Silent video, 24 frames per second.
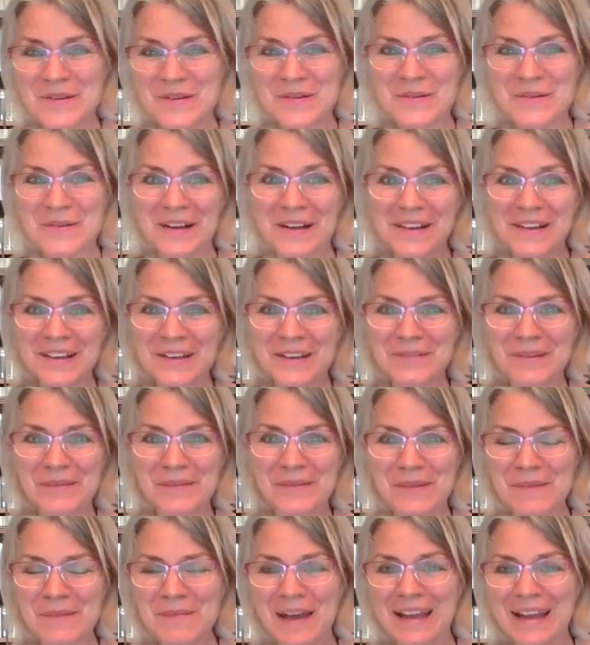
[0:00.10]
Welcome
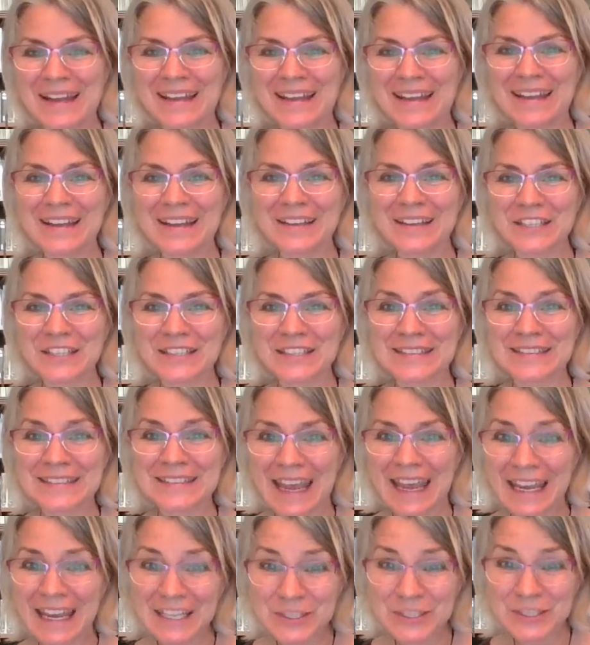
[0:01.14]
everybody to
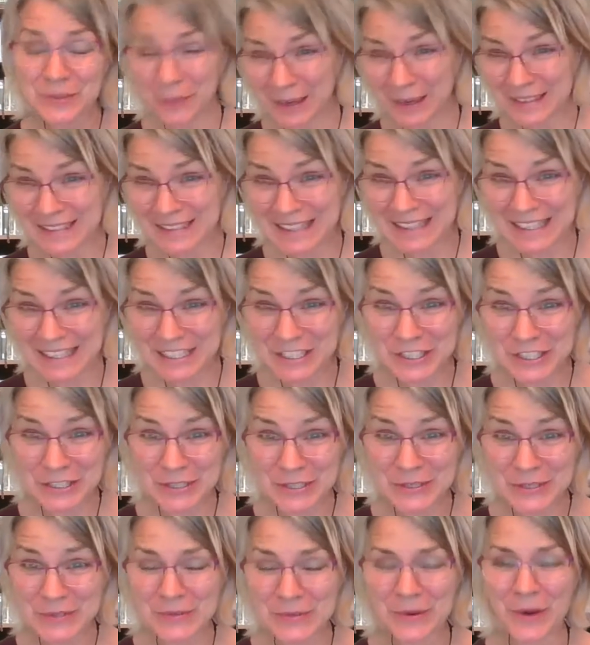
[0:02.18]
day
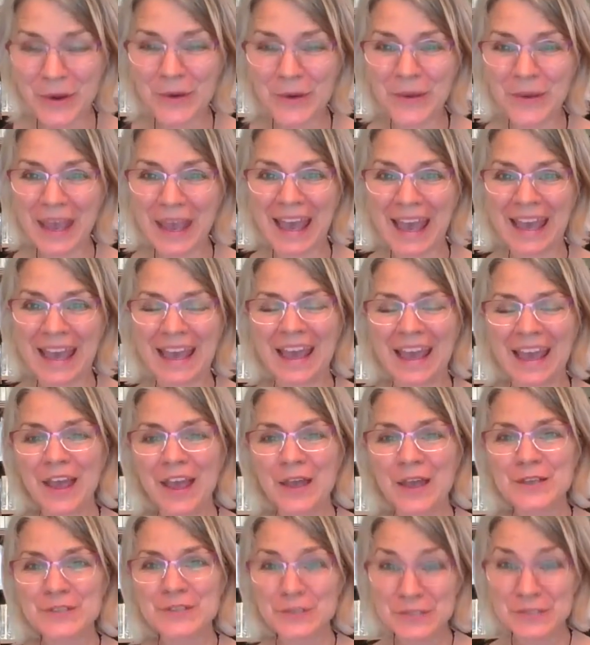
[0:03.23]
22. Okay,
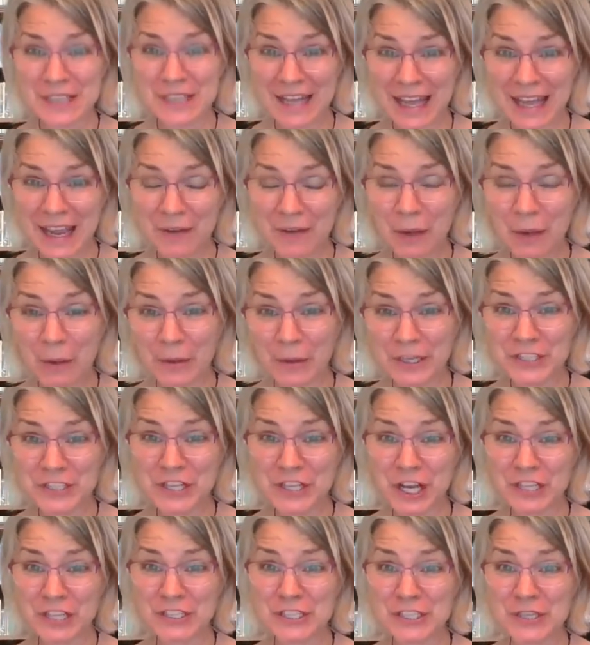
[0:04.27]
so today I want to
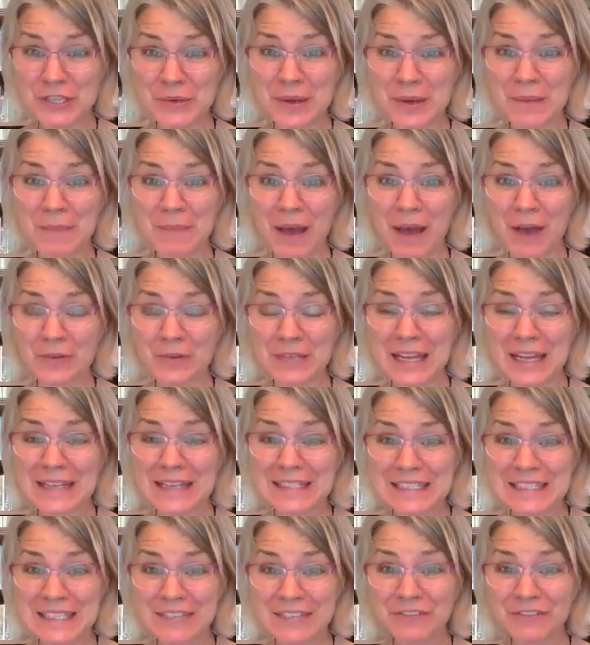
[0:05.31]
talk to you about
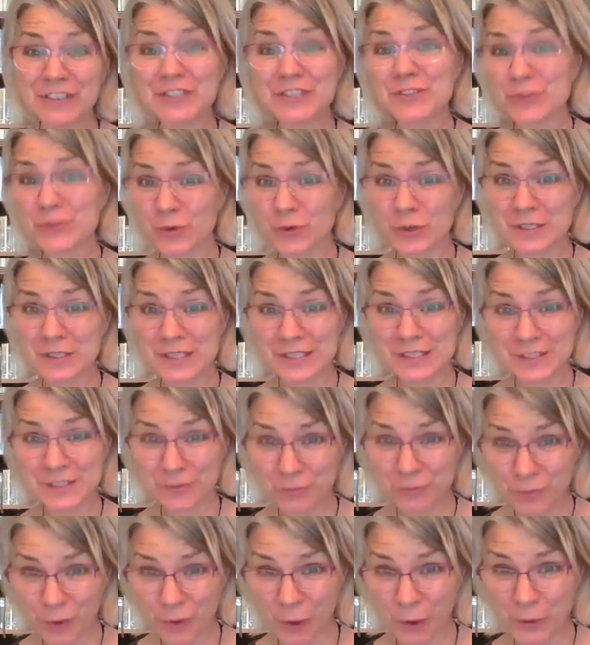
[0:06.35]
different sources
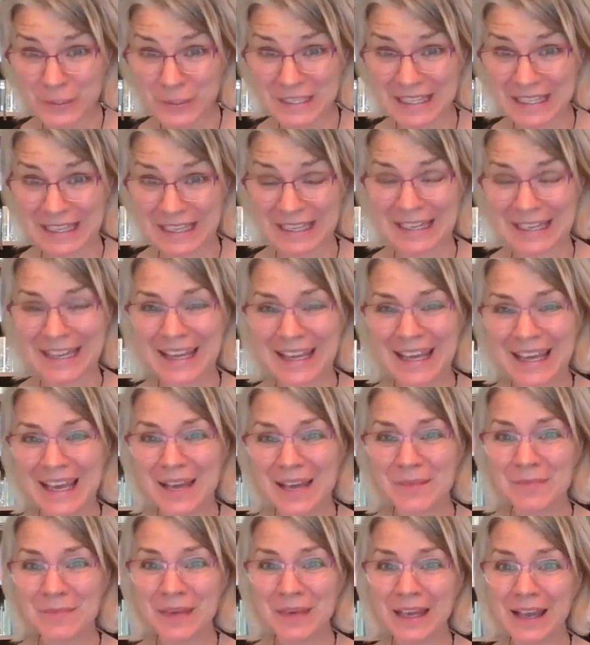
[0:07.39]
of protein
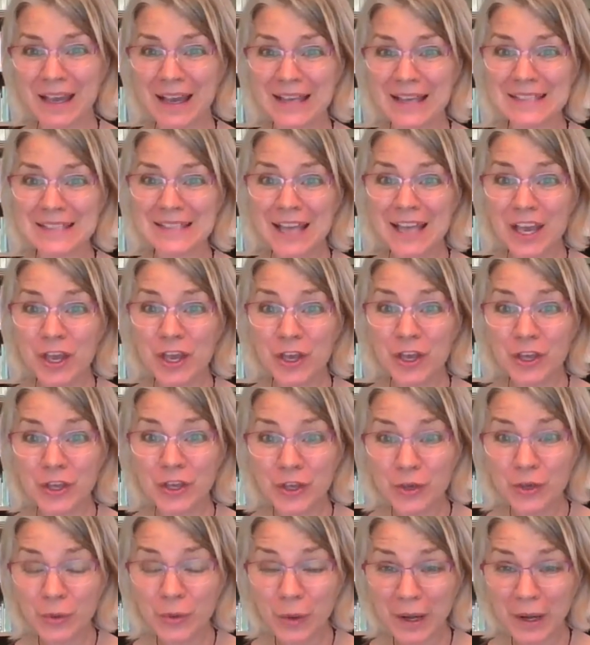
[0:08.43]
because
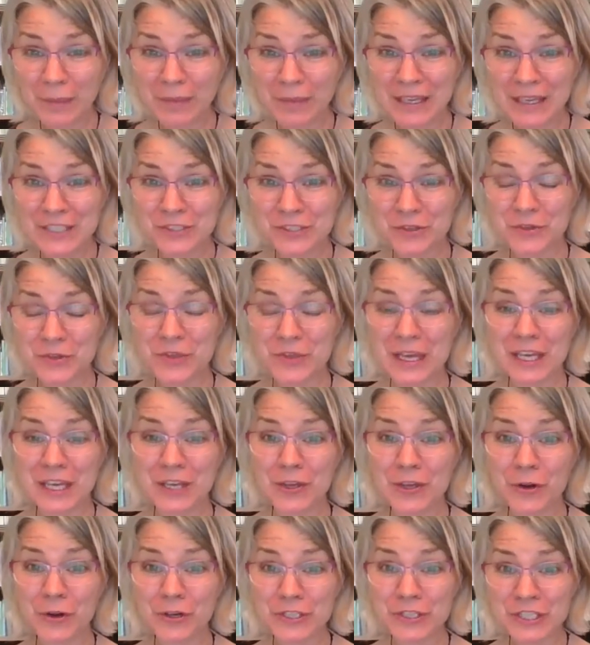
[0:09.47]
you want to make sure that
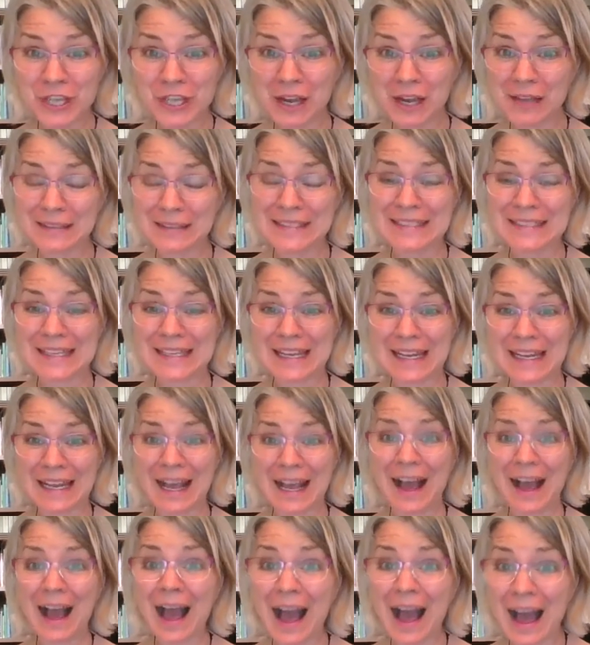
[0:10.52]
your child is eating
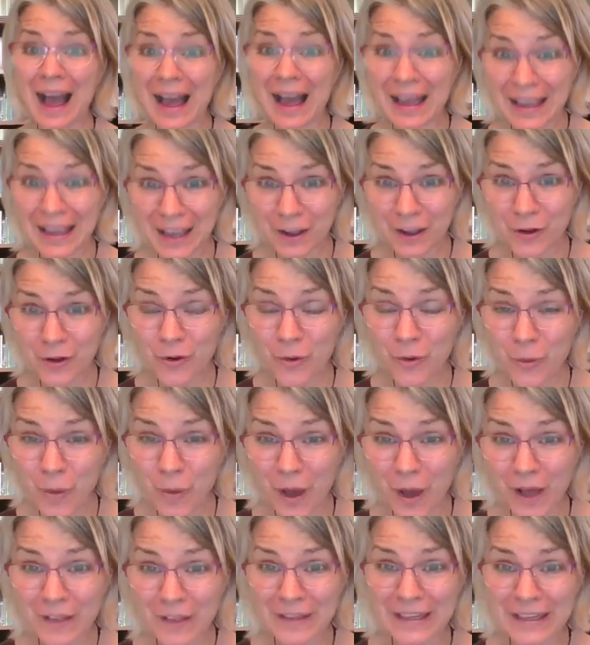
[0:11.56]
high
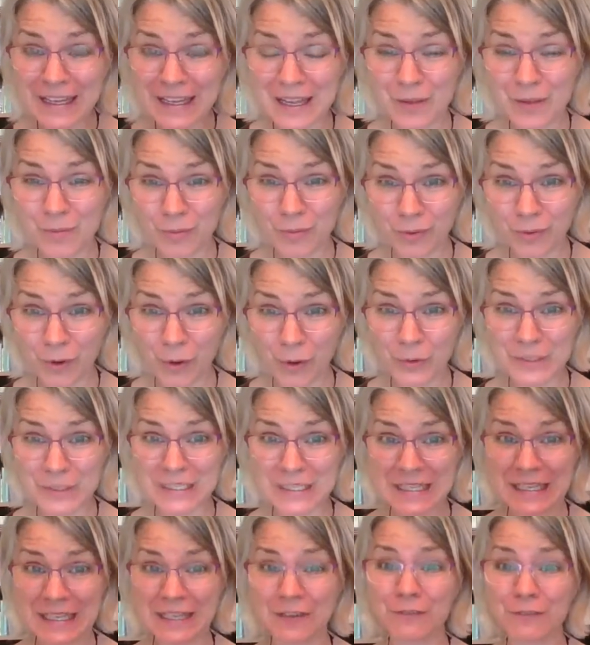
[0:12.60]
quality
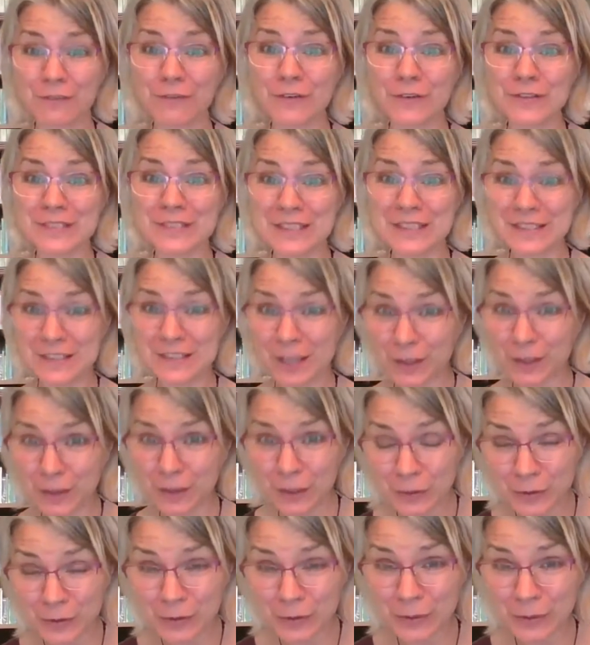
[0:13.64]
protein versus
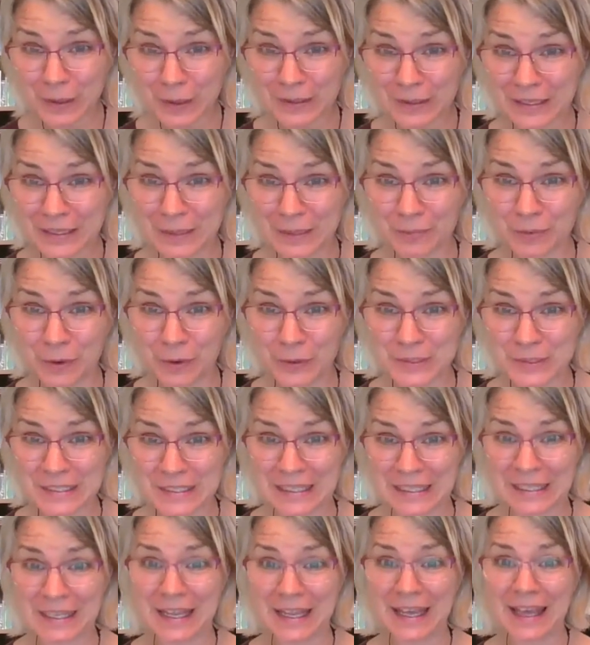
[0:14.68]
low quality
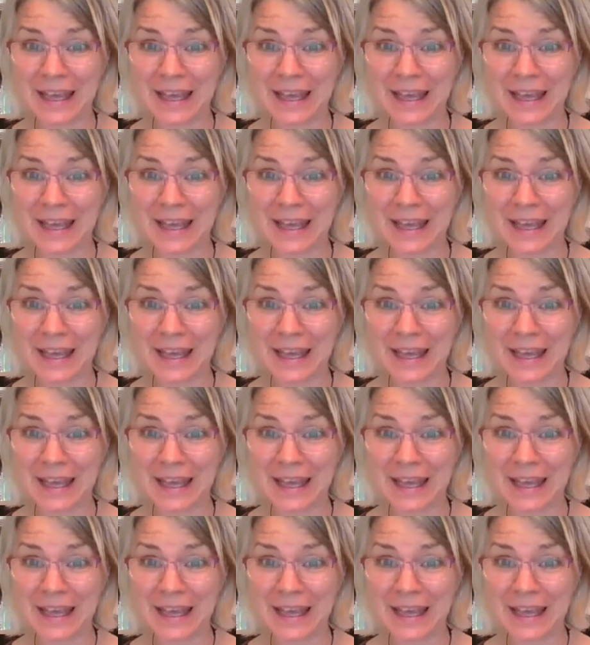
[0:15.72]
protein.